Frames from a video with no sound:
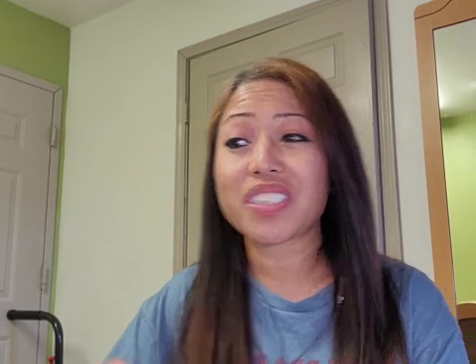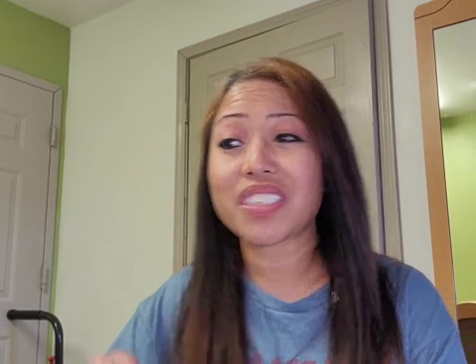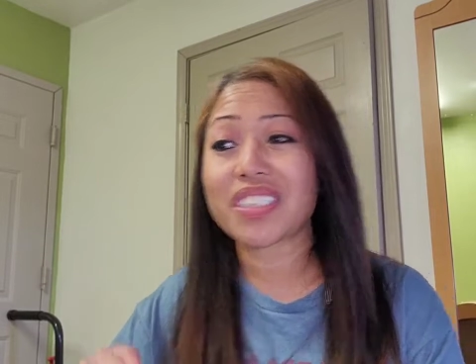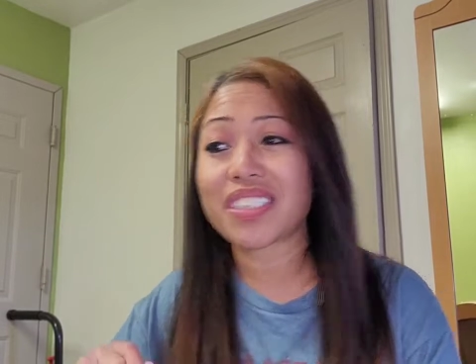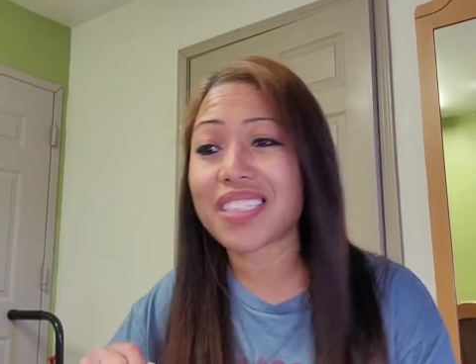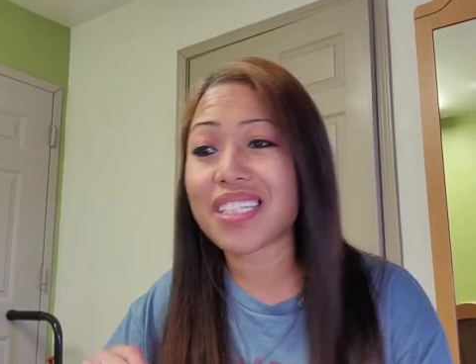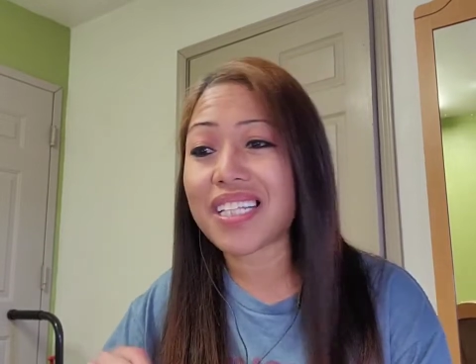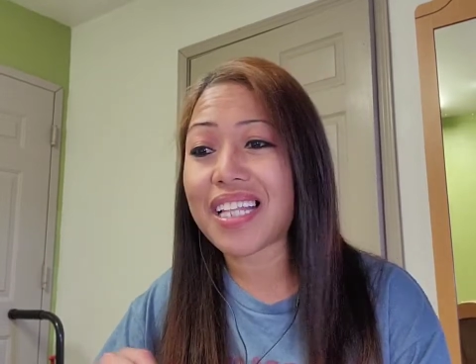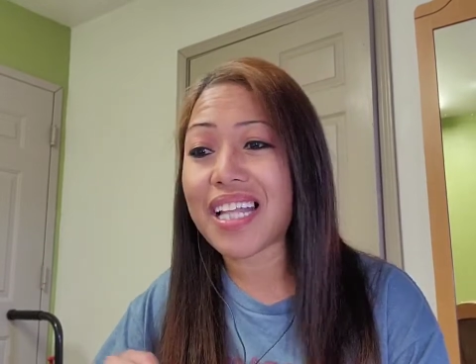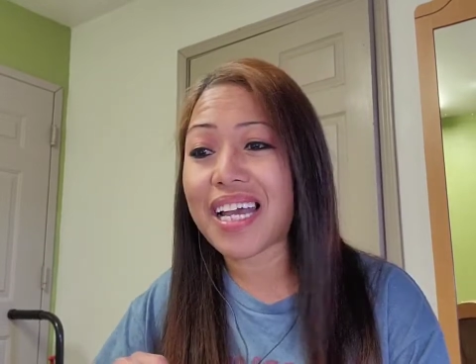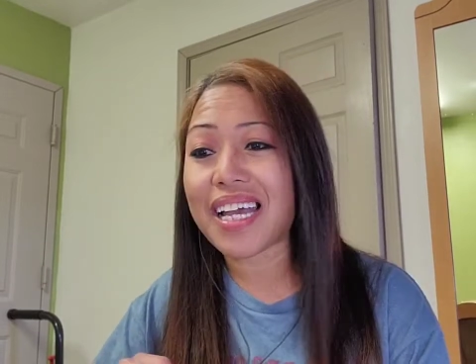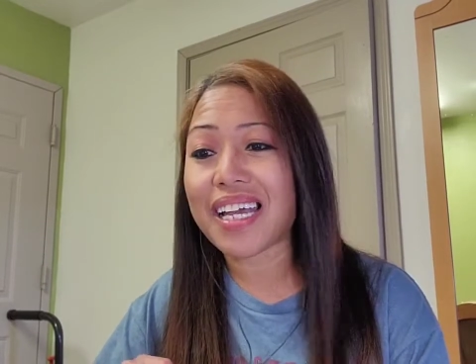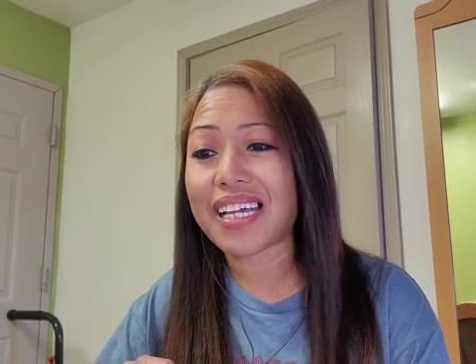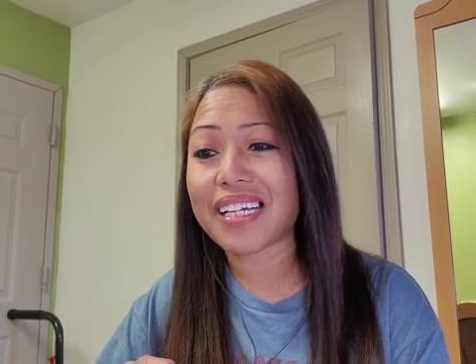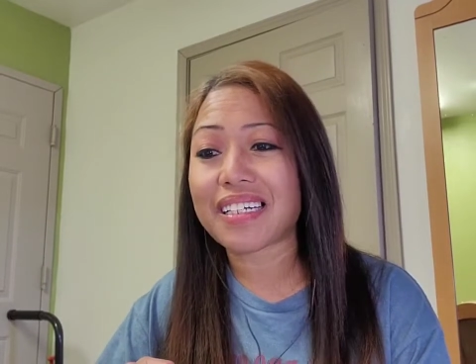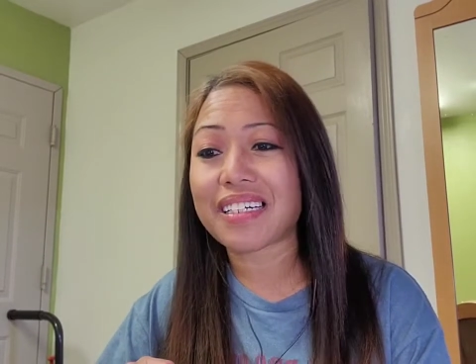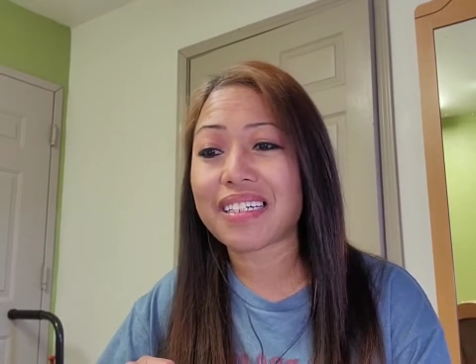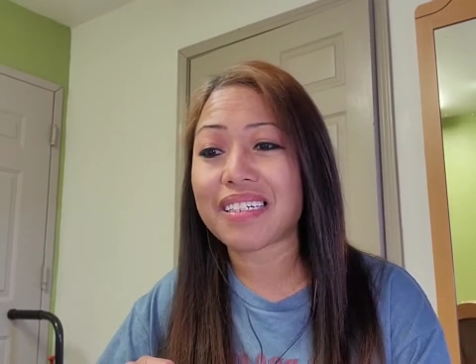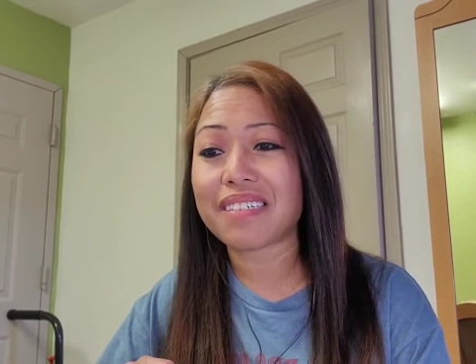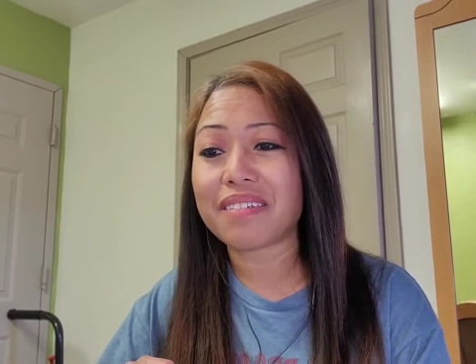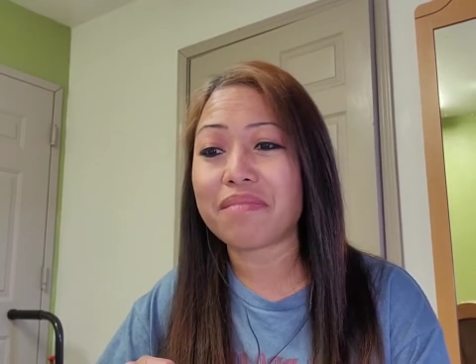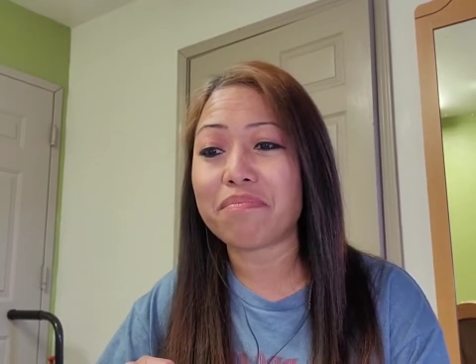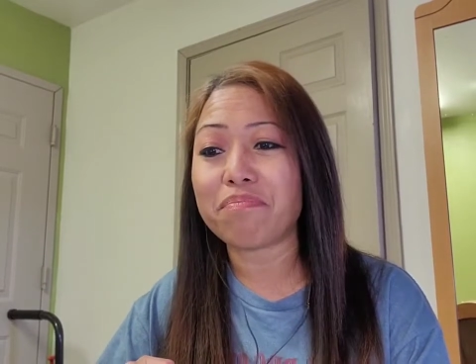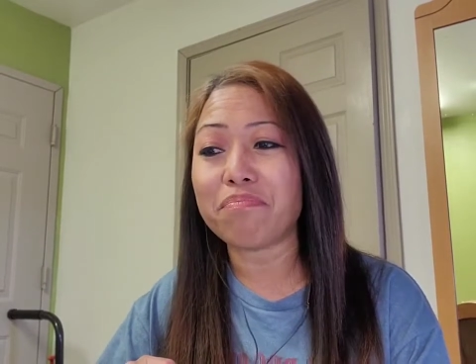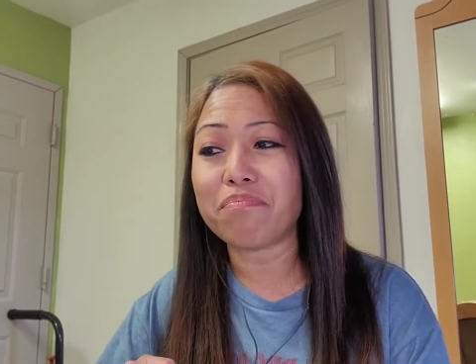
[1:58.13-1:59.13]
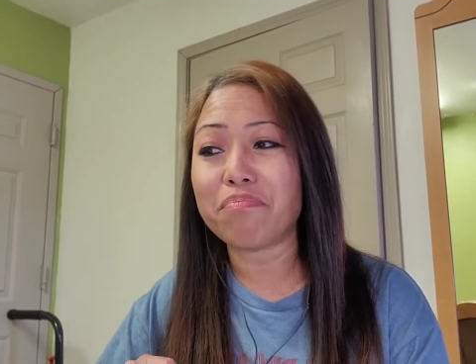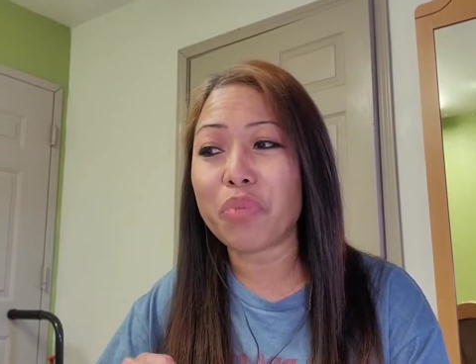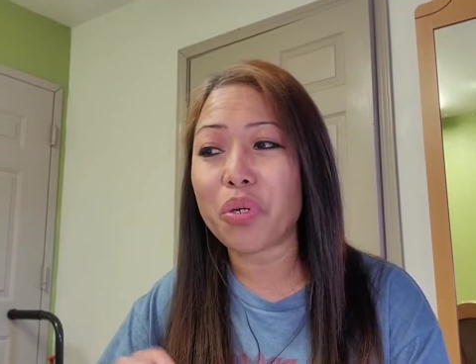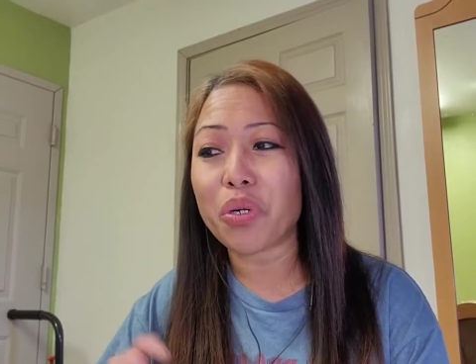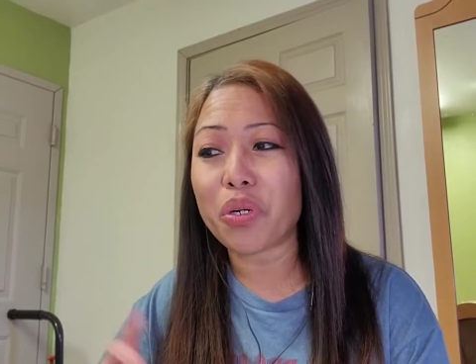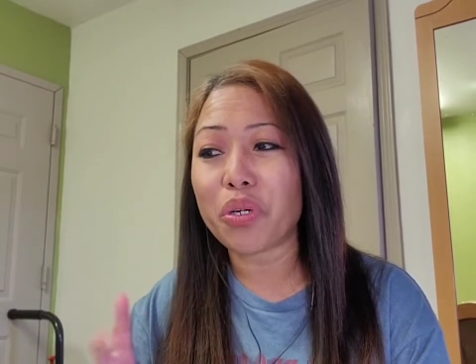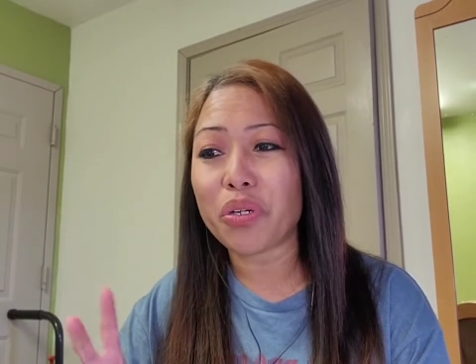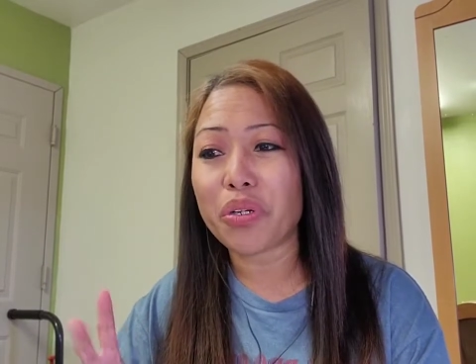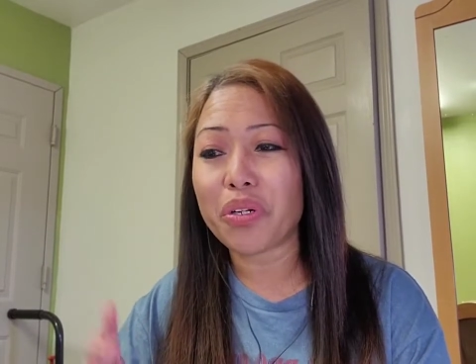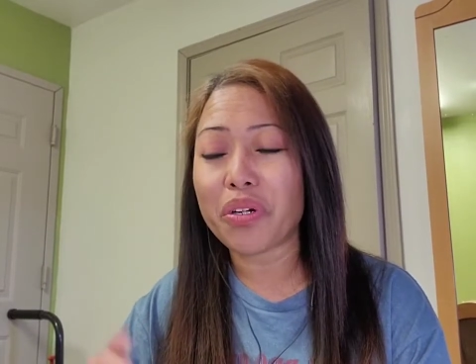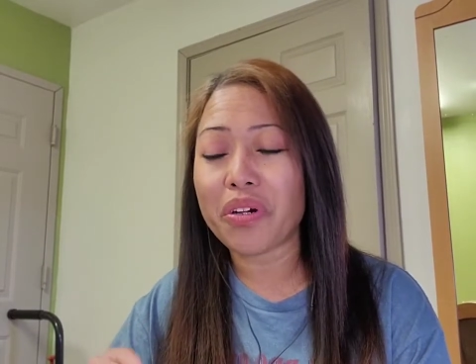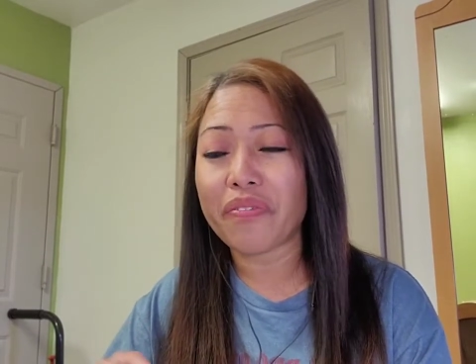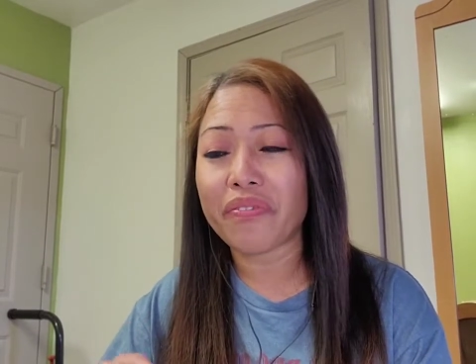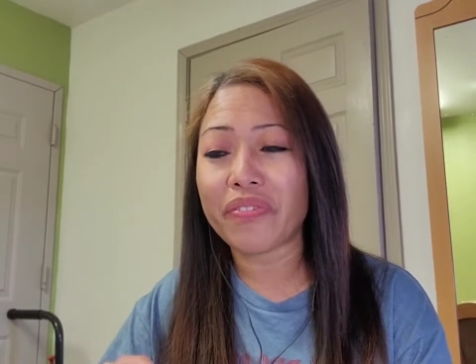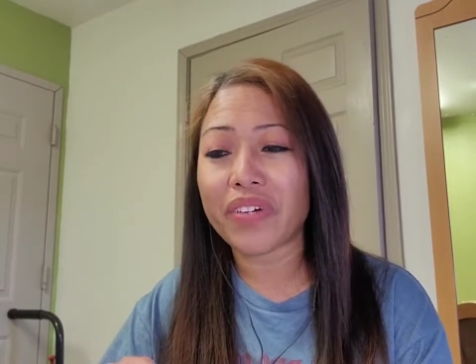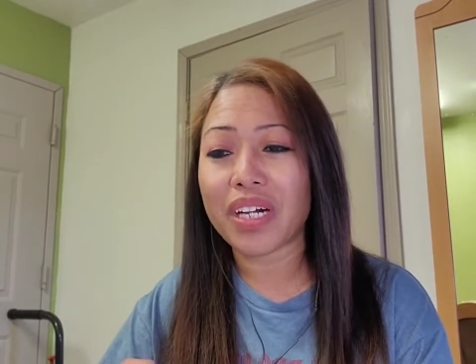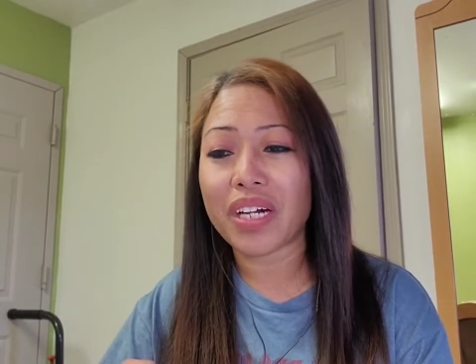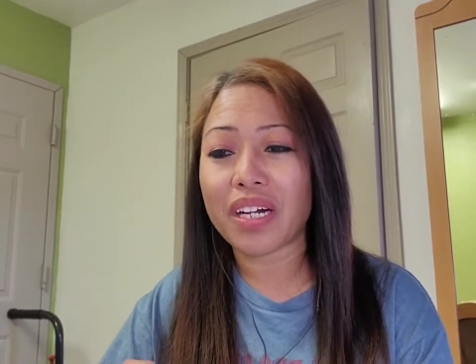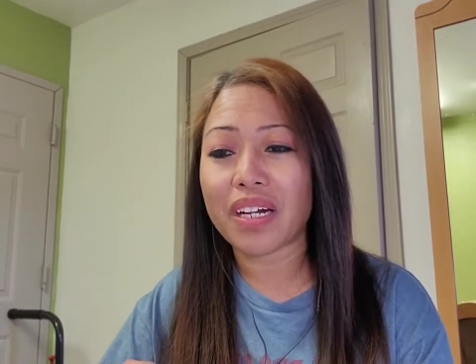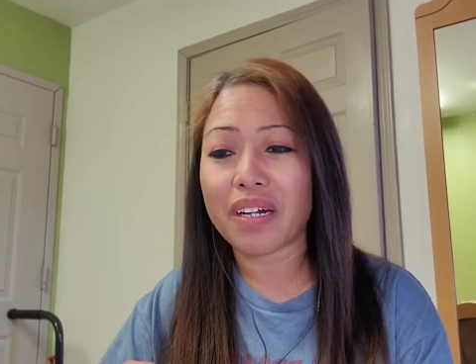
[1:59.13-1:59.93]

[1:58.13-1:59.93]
is like more of